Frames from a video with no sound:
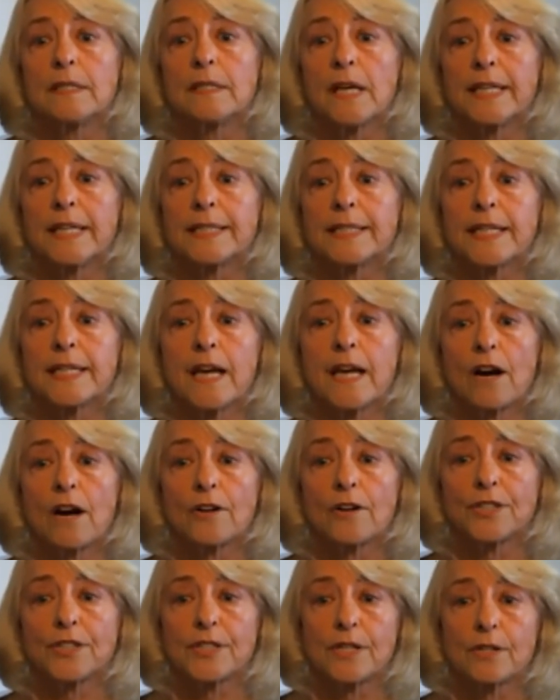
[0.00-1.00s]
D R
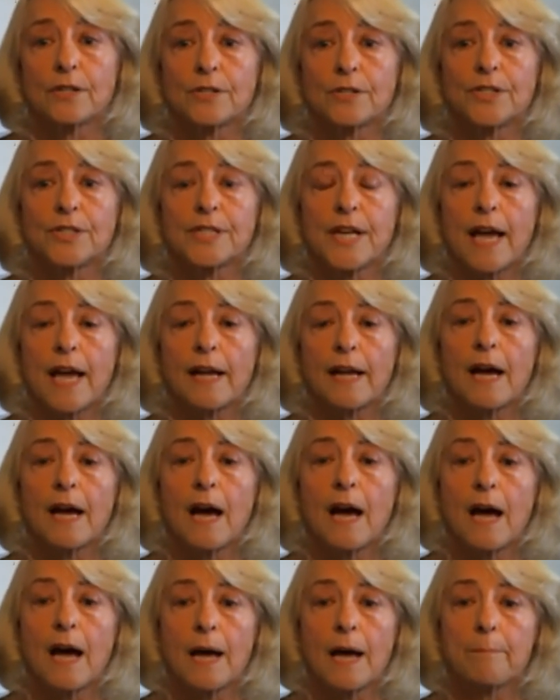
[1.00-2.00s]
sears dot
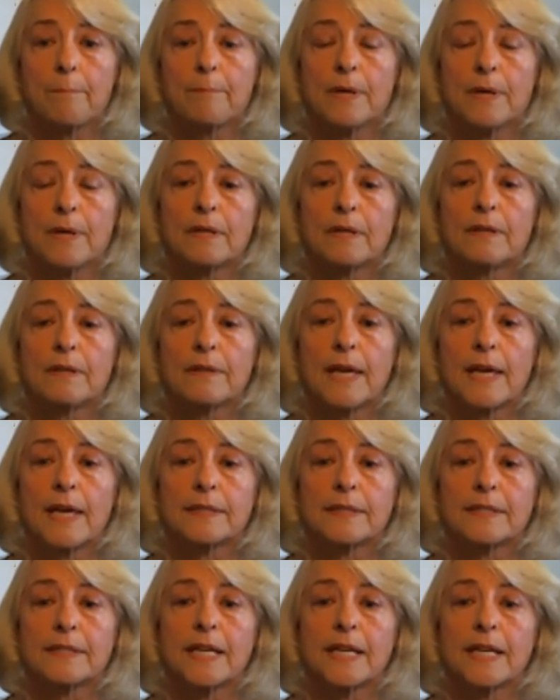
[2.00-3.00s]
com.
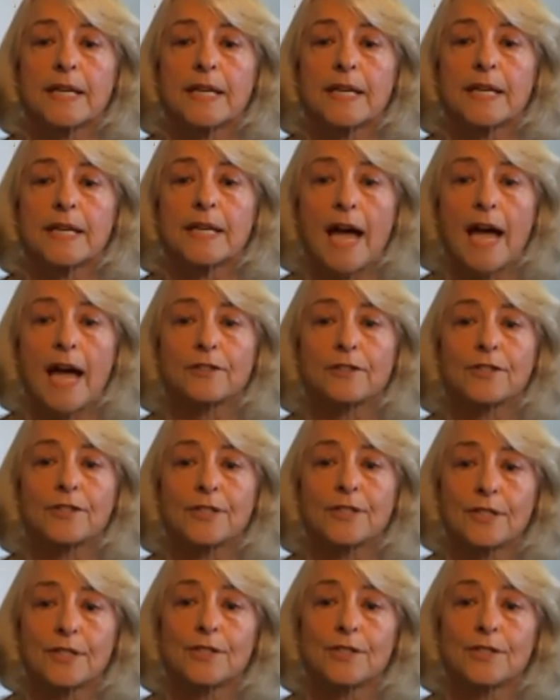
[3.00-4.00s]
That's D R
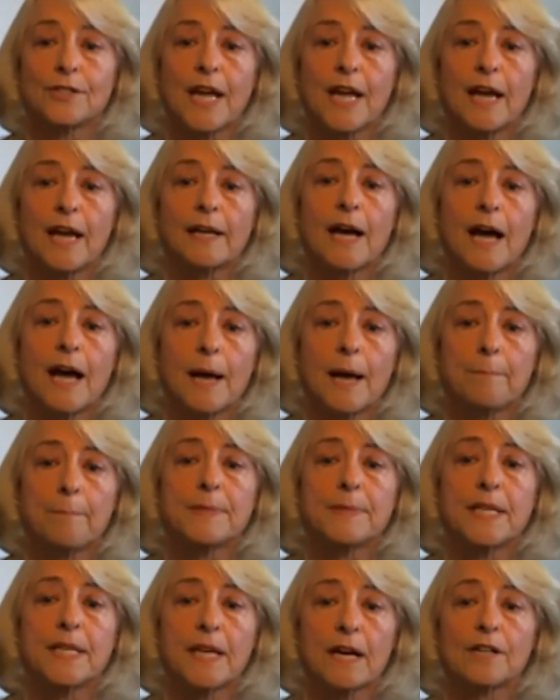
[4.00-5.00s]
sears dot com,
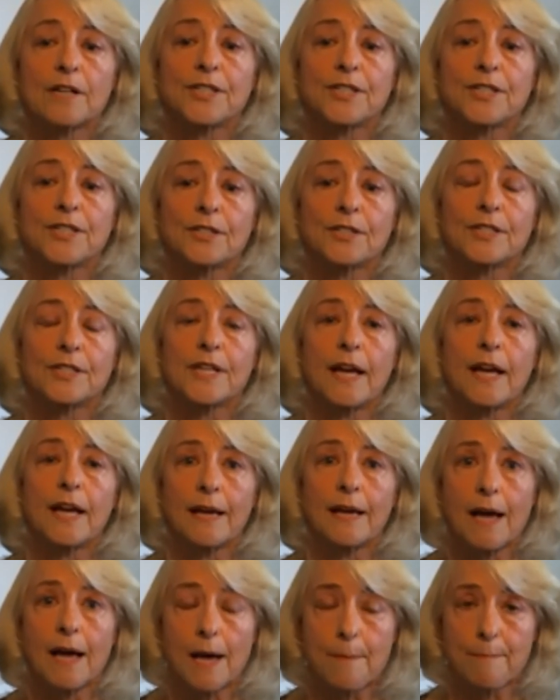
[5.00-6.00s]
D R sears dot
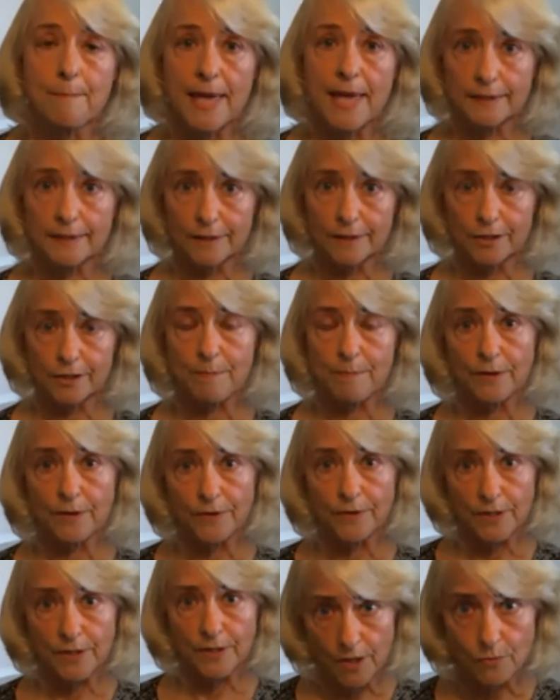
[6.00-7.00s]
com, and learn about
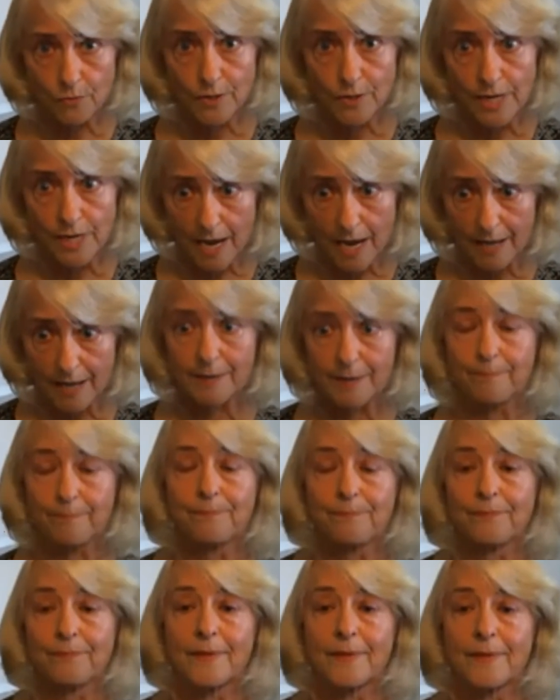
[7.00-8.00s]
the Zone Diet.
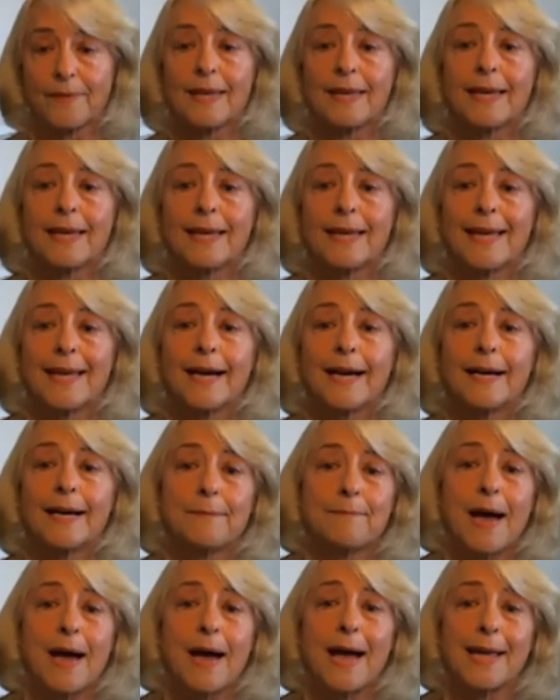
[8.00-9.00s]

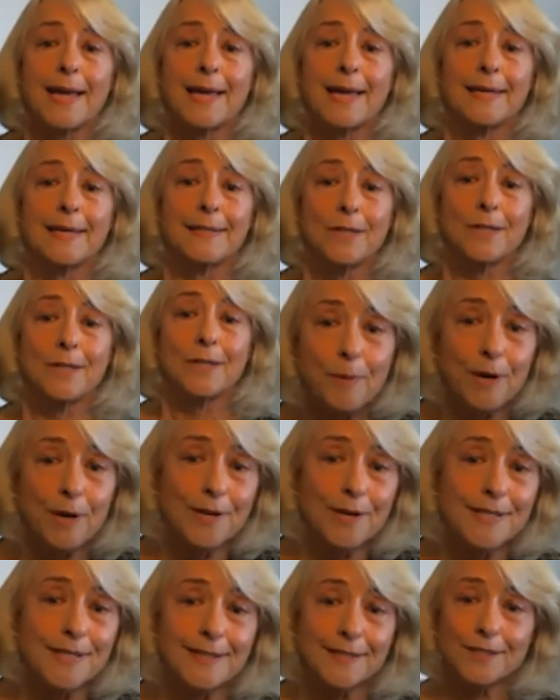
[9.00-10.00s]
Um, I know Barry
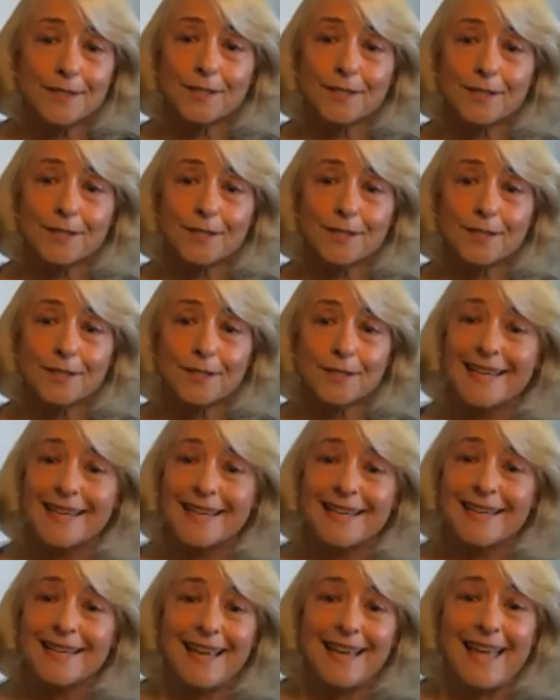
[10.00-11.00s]
Sears
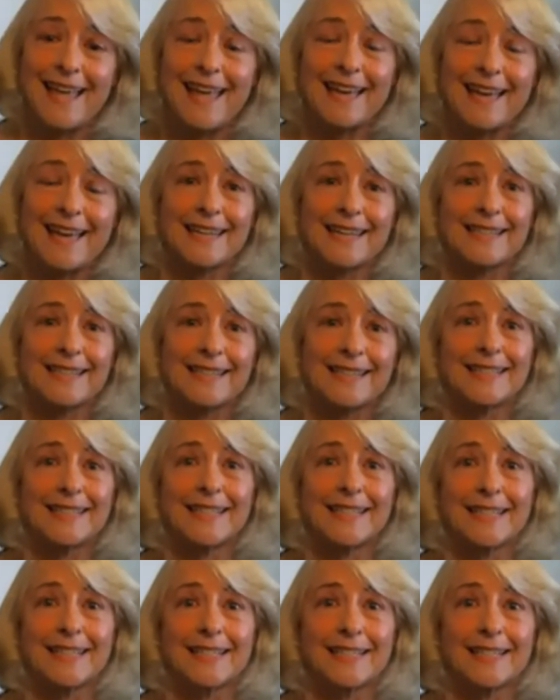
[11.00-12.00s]
personally, and
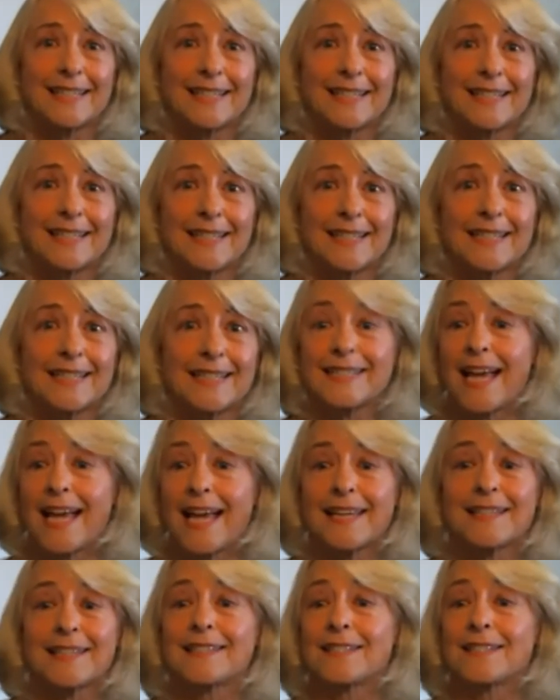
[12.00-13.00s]
uh, his
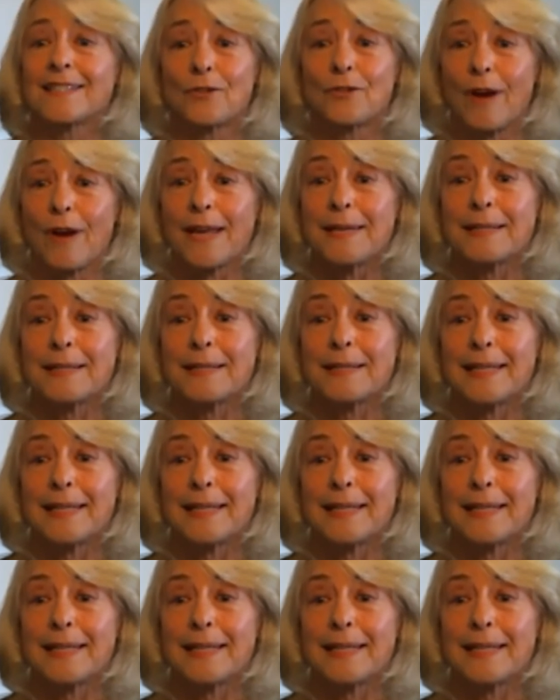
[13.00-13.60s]
science is great.